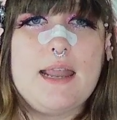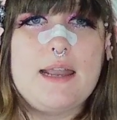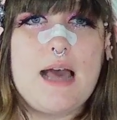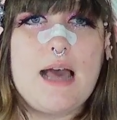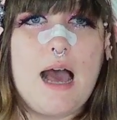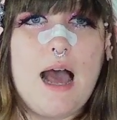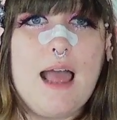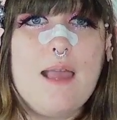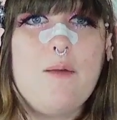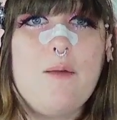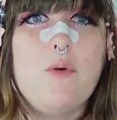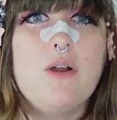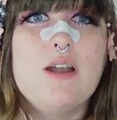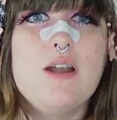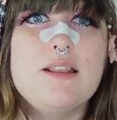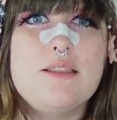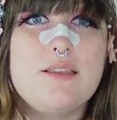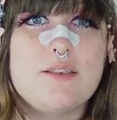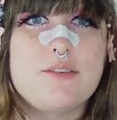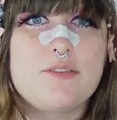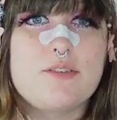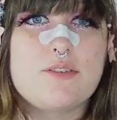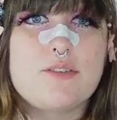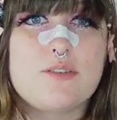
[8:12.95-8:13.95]
I wanted to
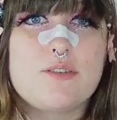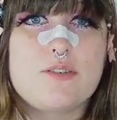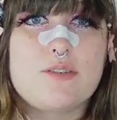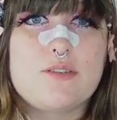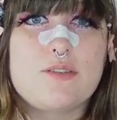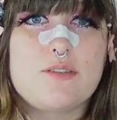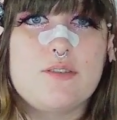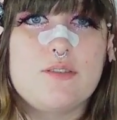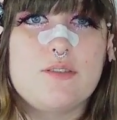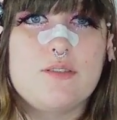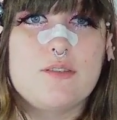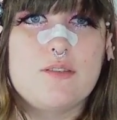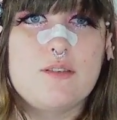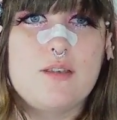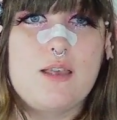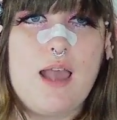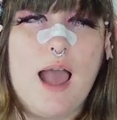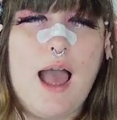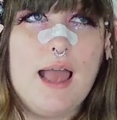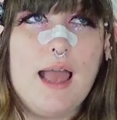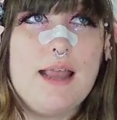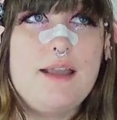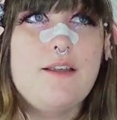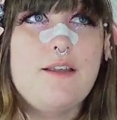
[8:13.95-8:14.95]

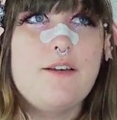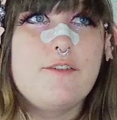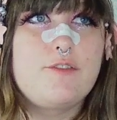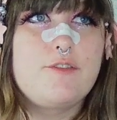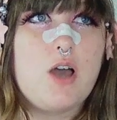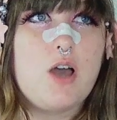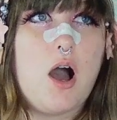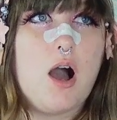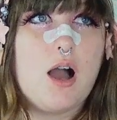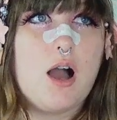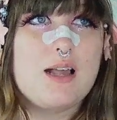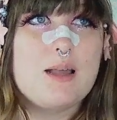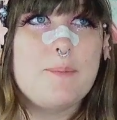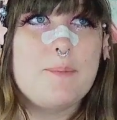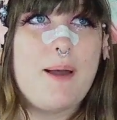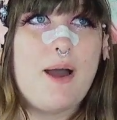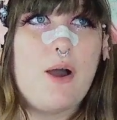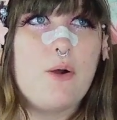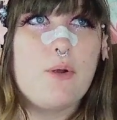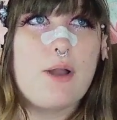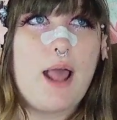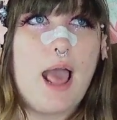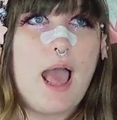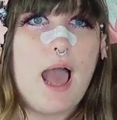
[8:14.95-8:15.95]
kind of talk
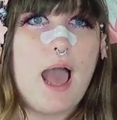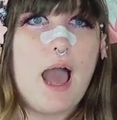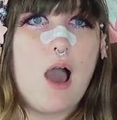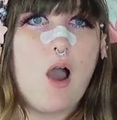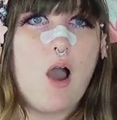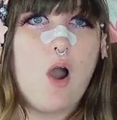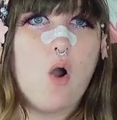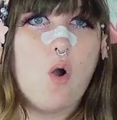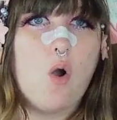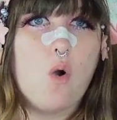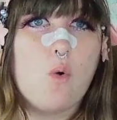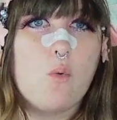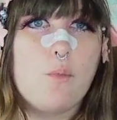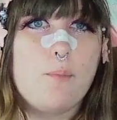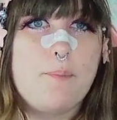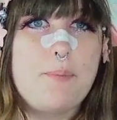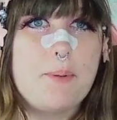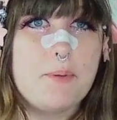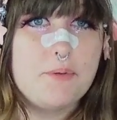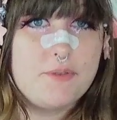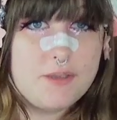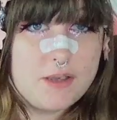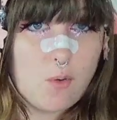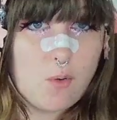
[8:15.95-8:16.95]
about how
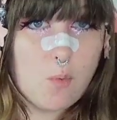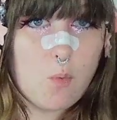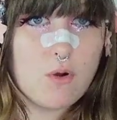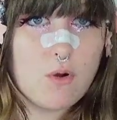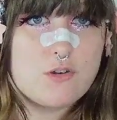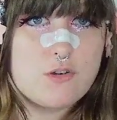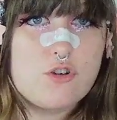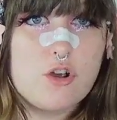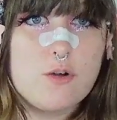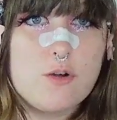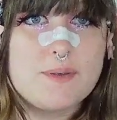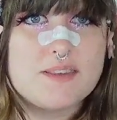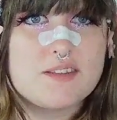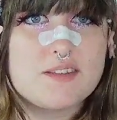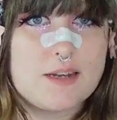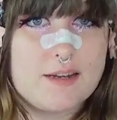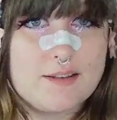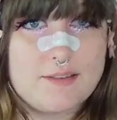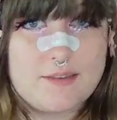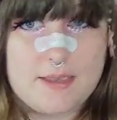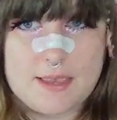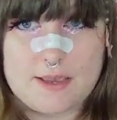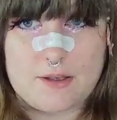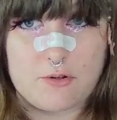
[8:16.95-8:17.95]
building a wardrobe is going
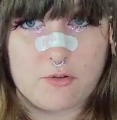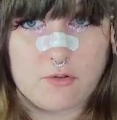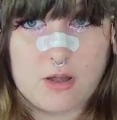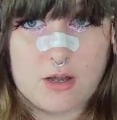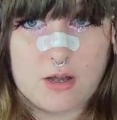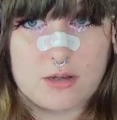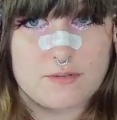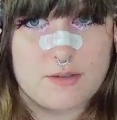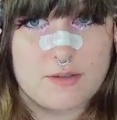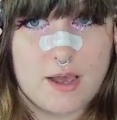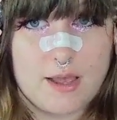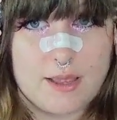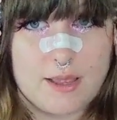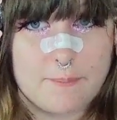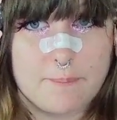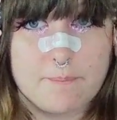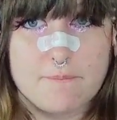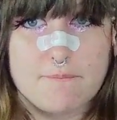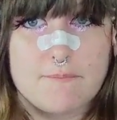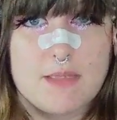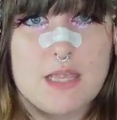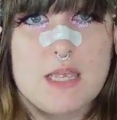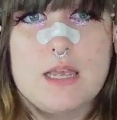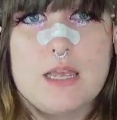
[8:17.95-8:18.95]
to take a long time.
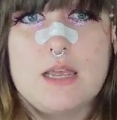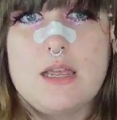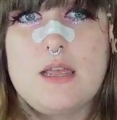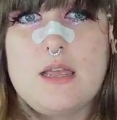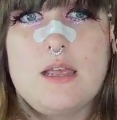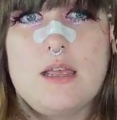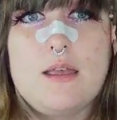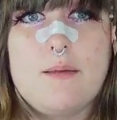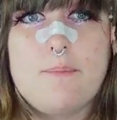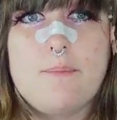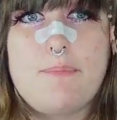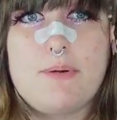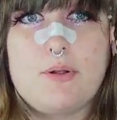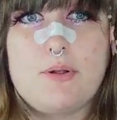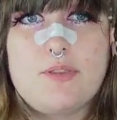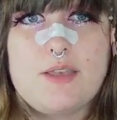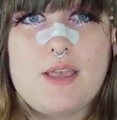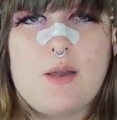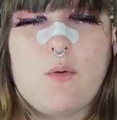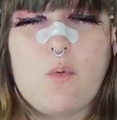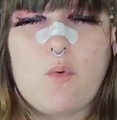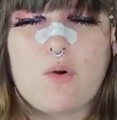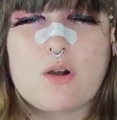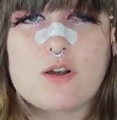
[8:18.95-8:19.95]
Building
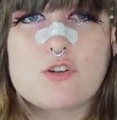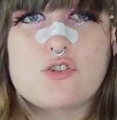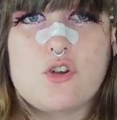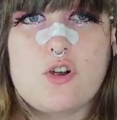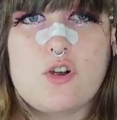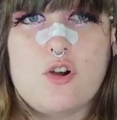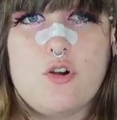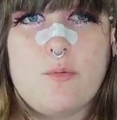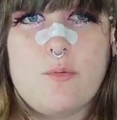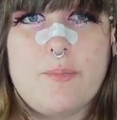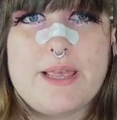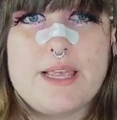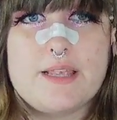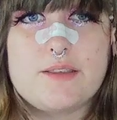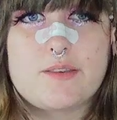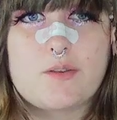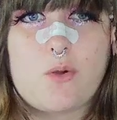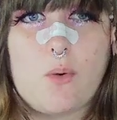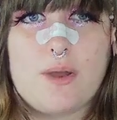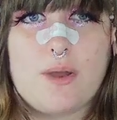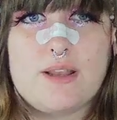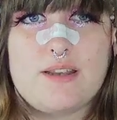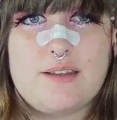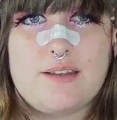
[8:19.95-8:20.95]
a wardrobe is
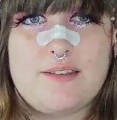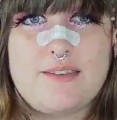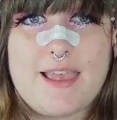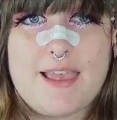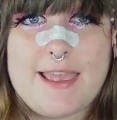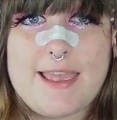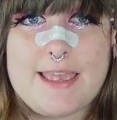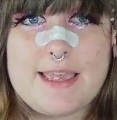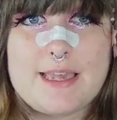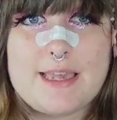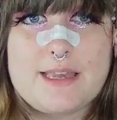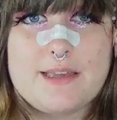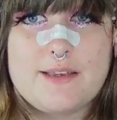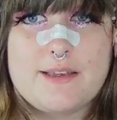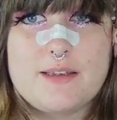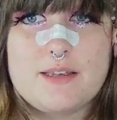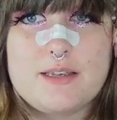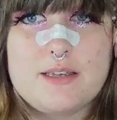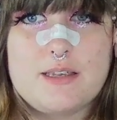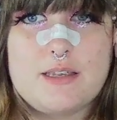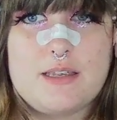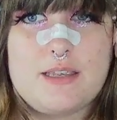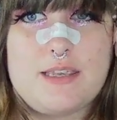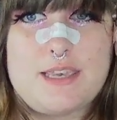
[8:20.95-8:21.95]
going to take
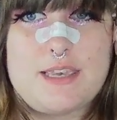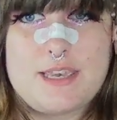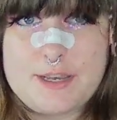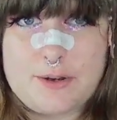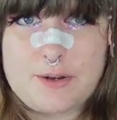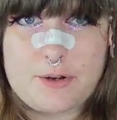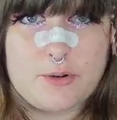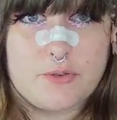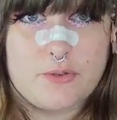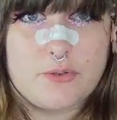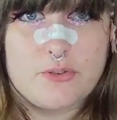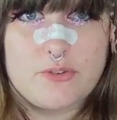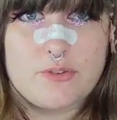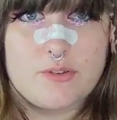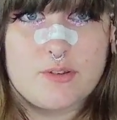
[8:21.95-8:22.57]
years.